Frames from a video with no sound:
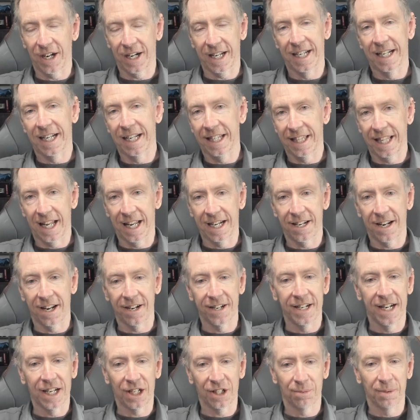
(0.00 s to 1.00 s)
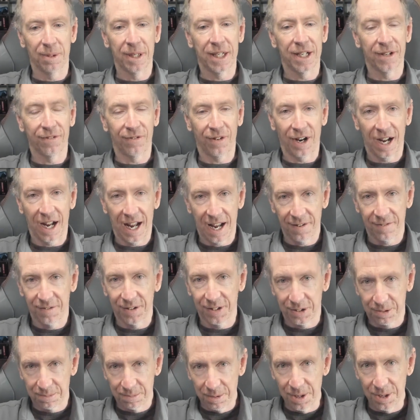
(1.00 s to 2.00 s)
can get that done next week if I have
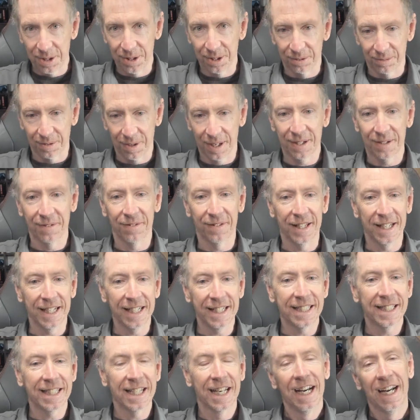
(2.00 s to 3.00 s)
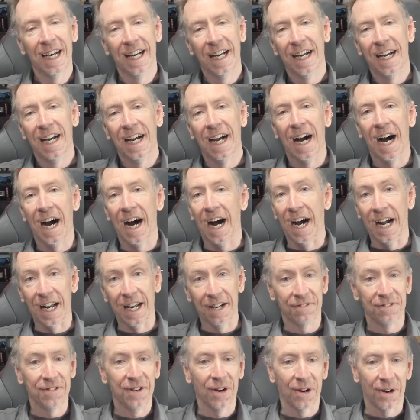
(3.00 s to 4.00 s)
a smoother run of things.
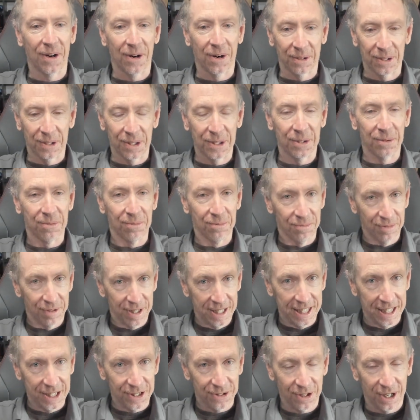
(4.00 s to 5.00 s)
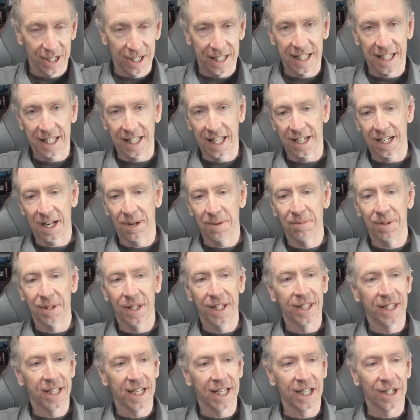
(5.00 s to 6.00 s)
If not, I'm going to really try to get that done
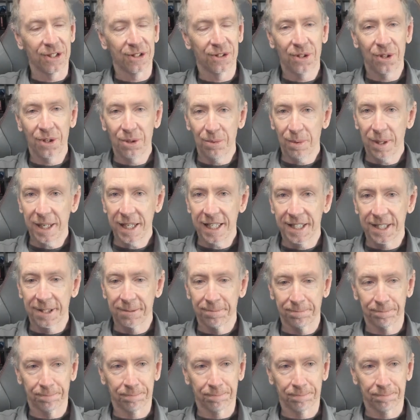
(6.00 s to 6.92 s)
within the next 2 weeks.